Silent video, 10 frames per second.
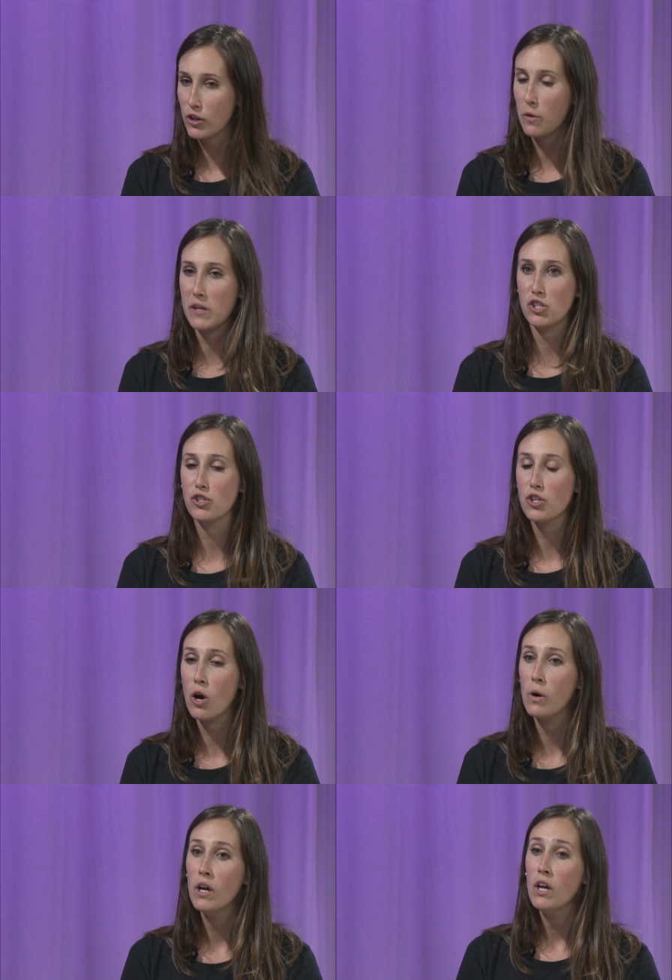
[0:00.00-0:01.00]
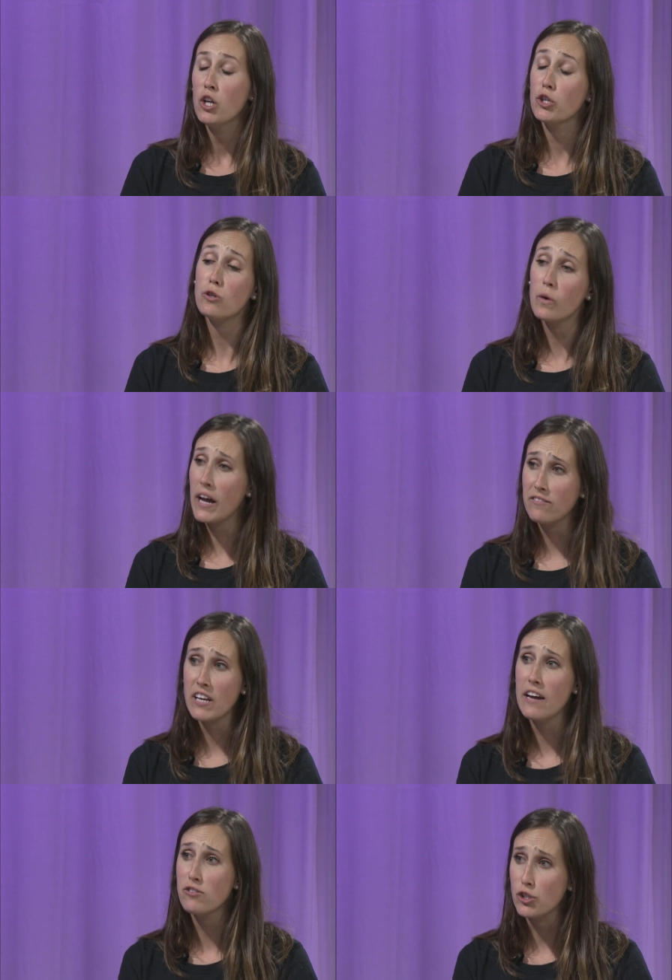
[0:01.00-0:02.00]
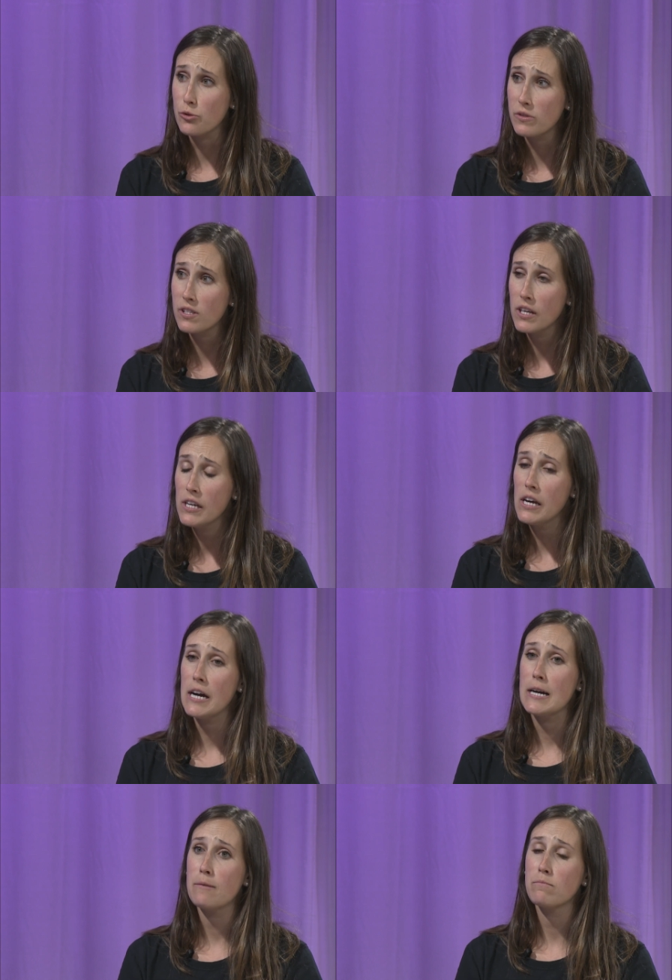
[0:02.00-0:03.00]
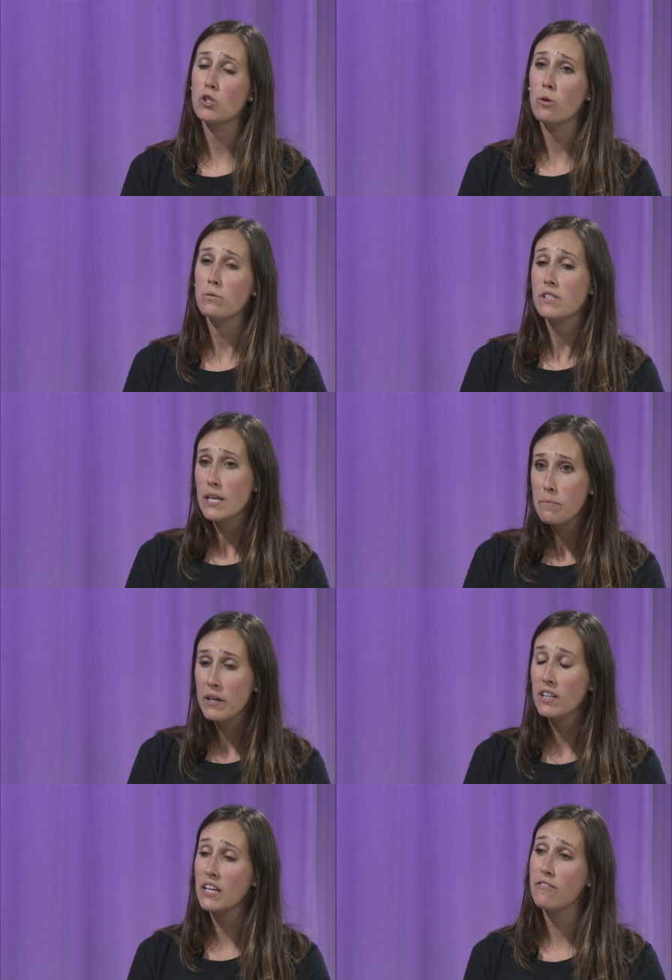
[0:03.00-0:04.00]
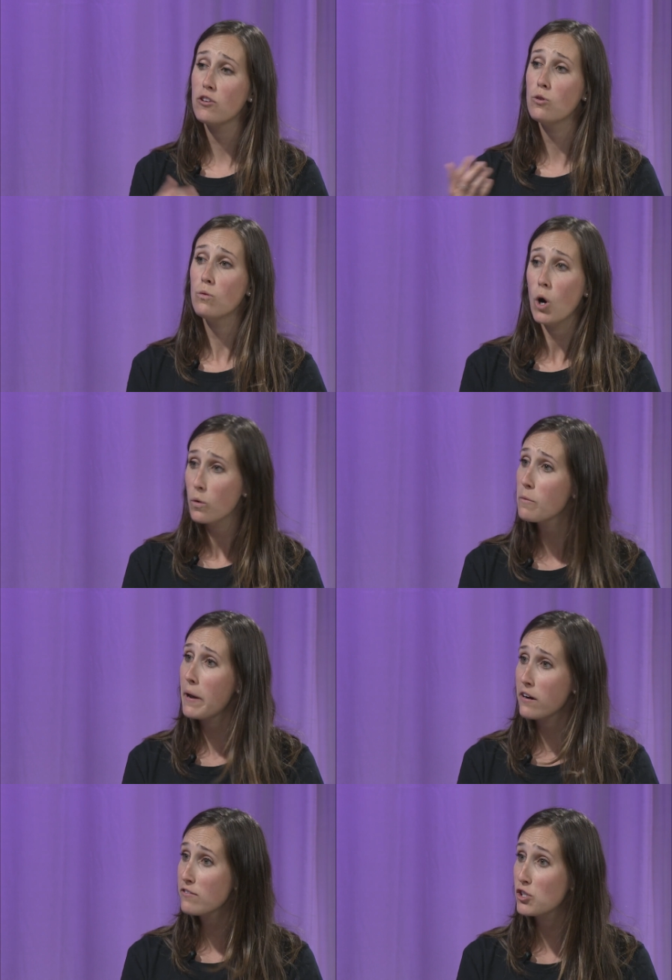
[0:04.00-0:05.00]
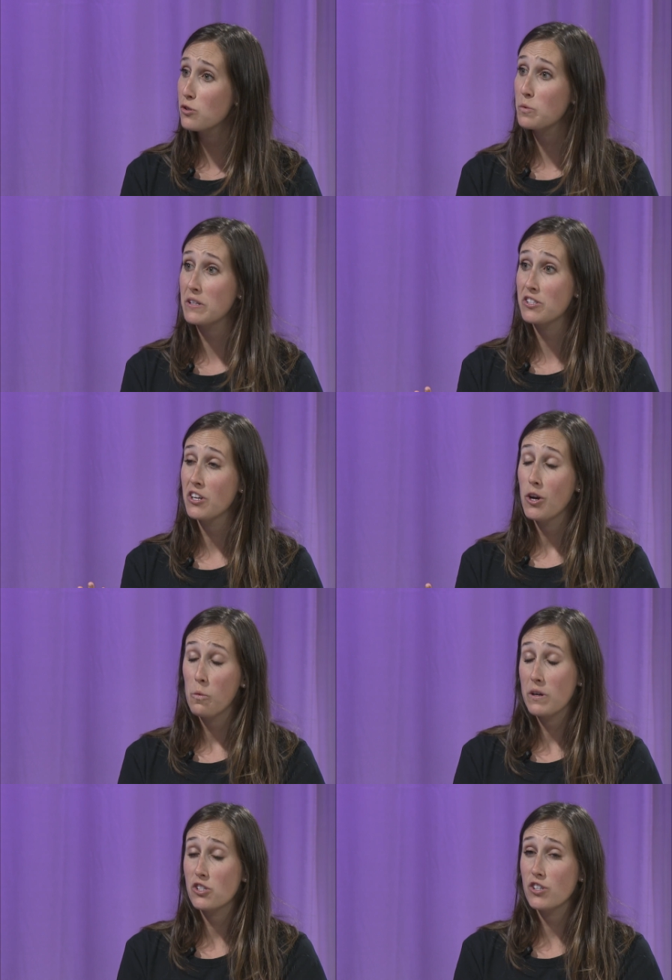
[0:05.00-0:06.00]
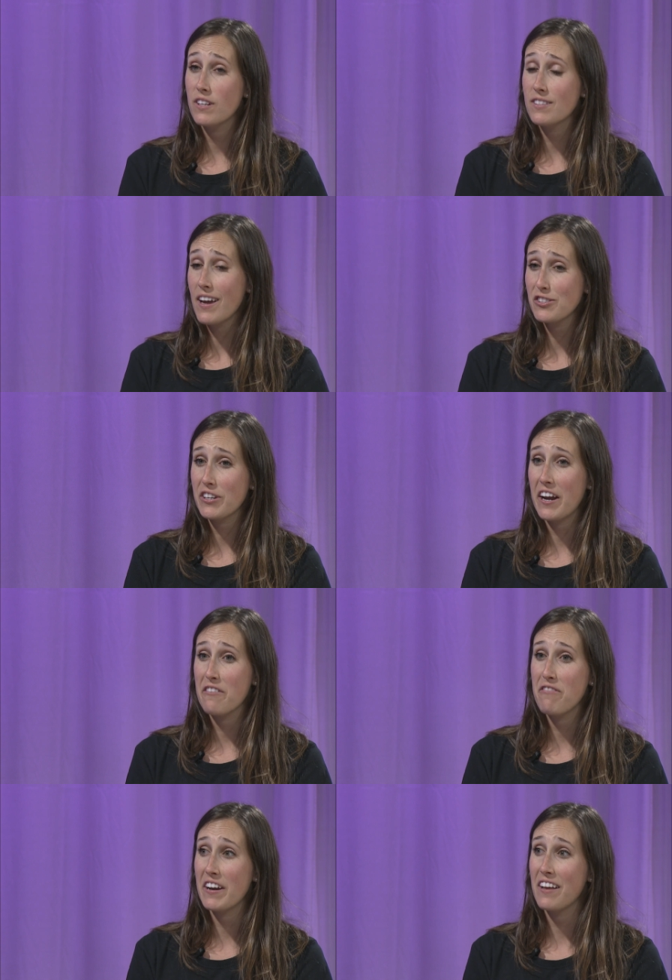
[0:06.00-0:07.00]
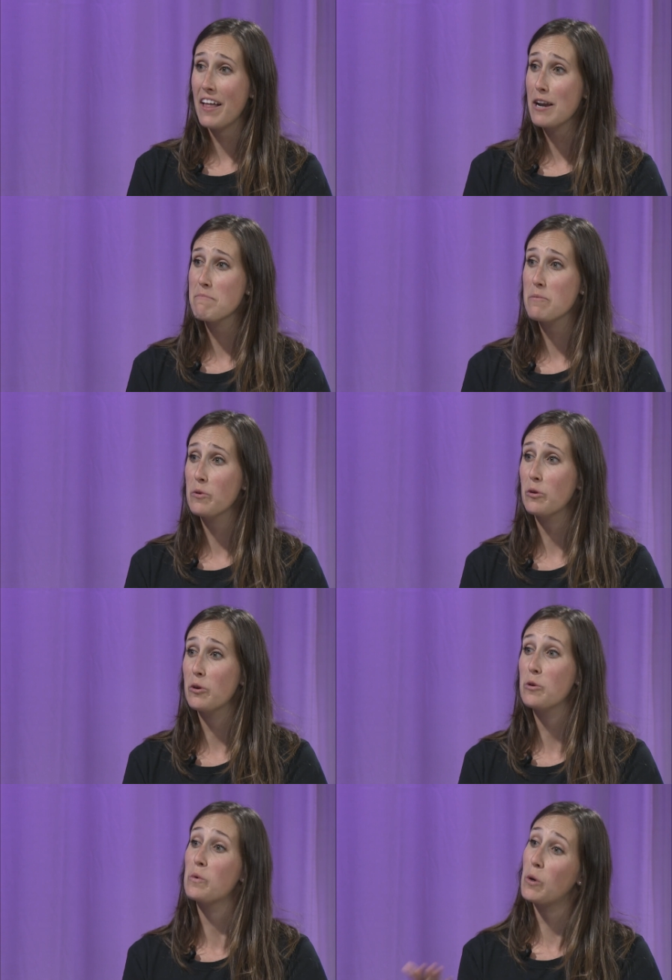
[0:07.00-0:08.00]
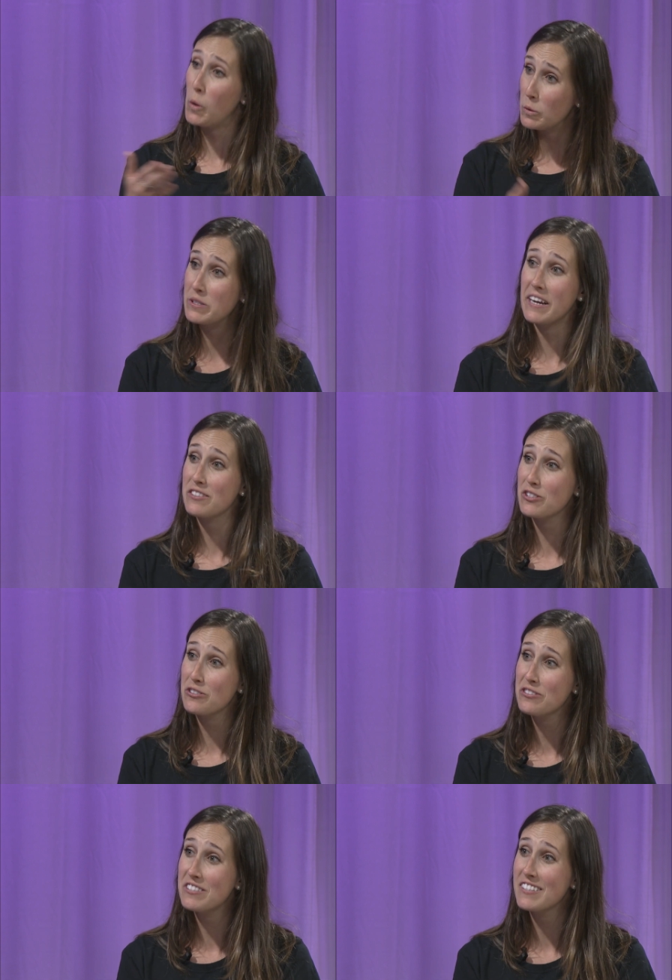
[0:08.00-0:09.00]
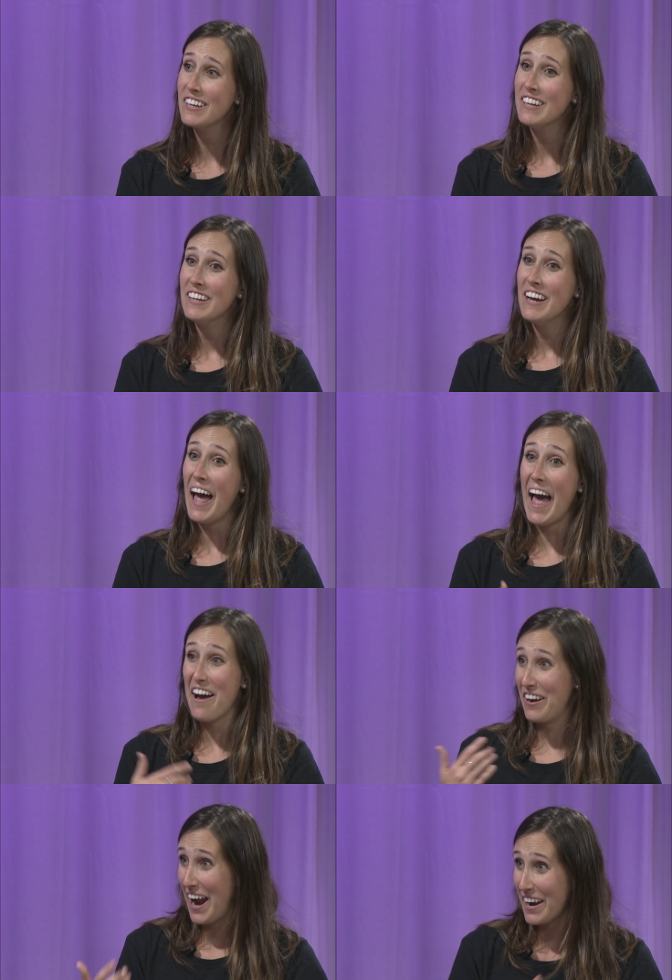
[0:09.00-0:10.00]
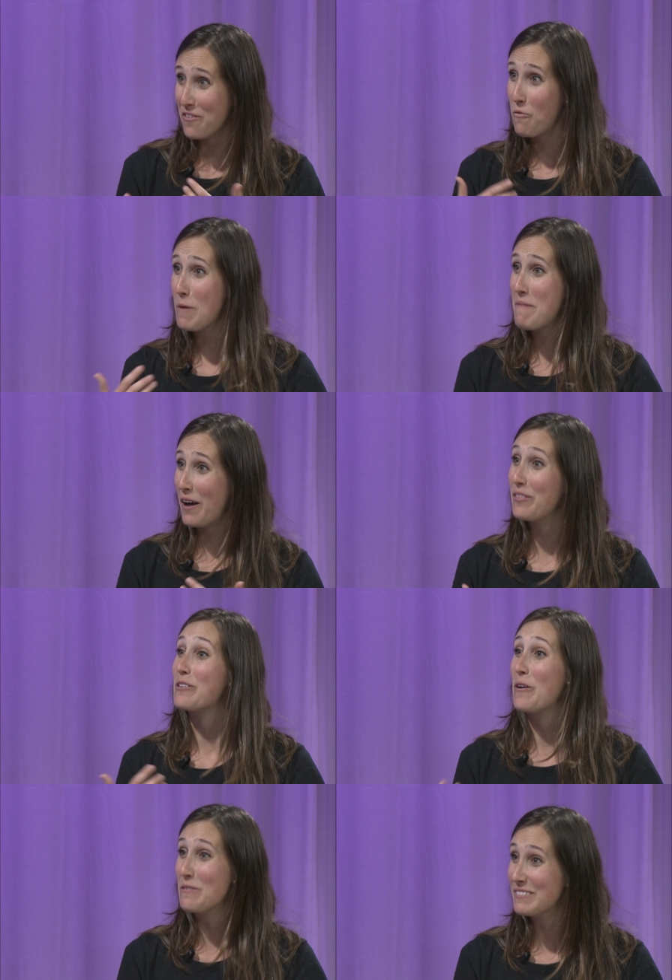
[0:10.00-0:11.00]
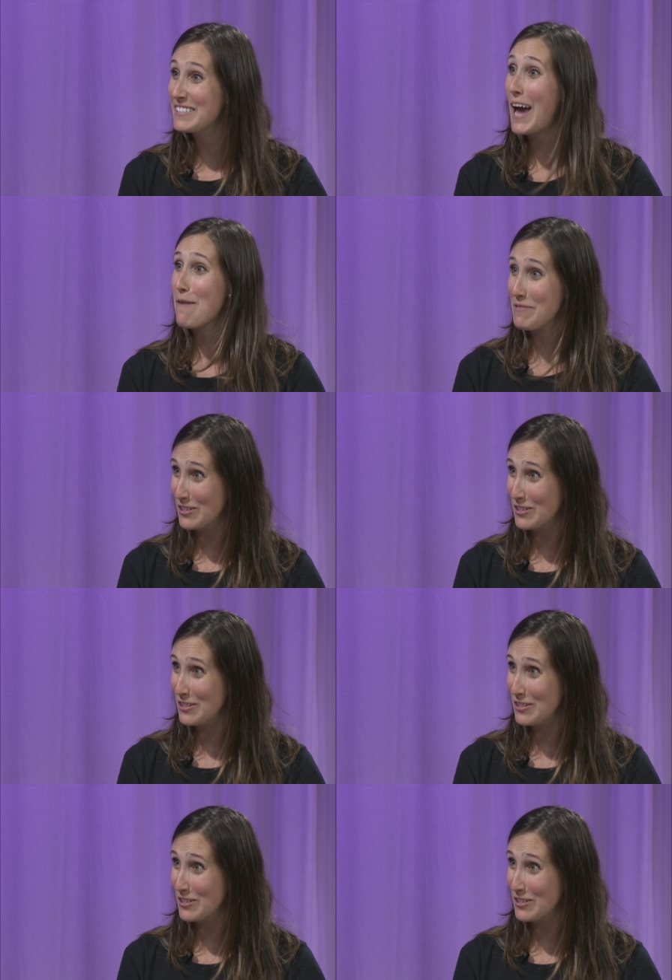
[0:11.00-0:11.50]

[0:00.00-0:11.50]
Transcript: great question. So you don't have to have shoes. Um, so typically if you own a pair of shoes, which, which it's actually kind of funny, a lot of people who were old dancers kind of whip out their own tapping